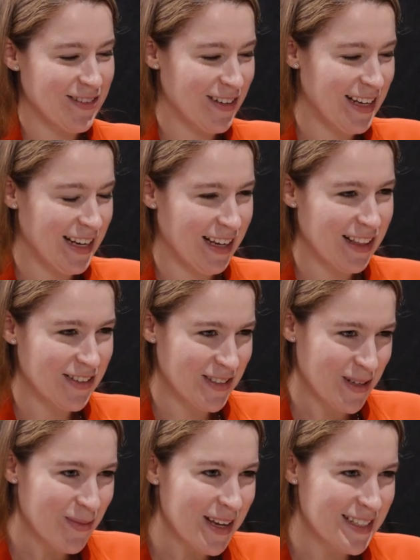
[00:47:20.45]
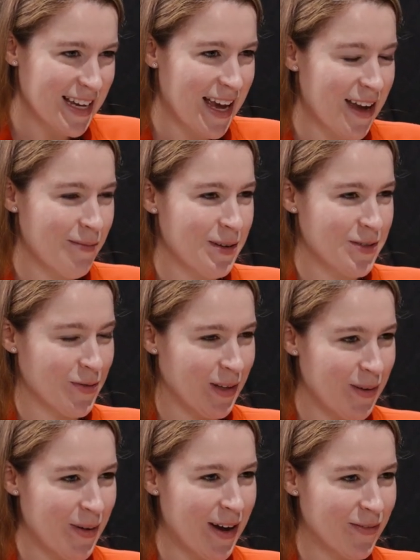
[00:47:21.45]
eating close to bedtime is
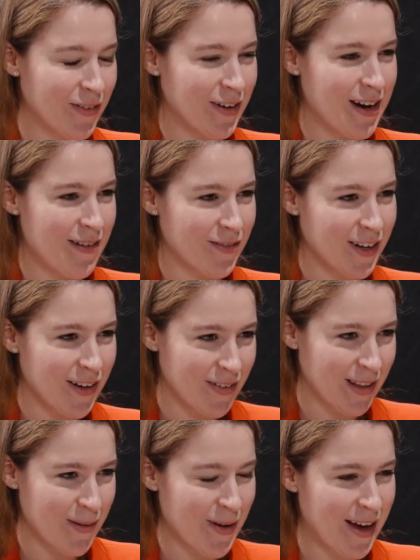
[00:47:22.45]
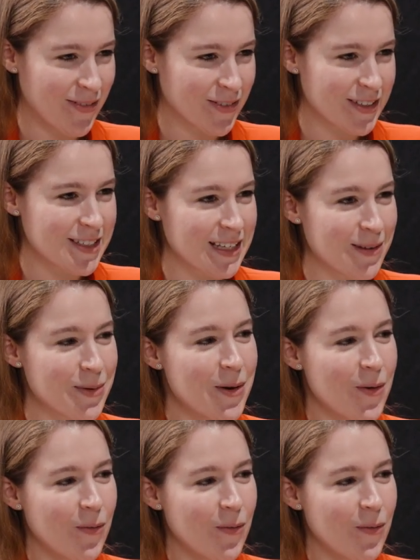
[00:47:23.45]
really bad for recovery, really bad for sleep.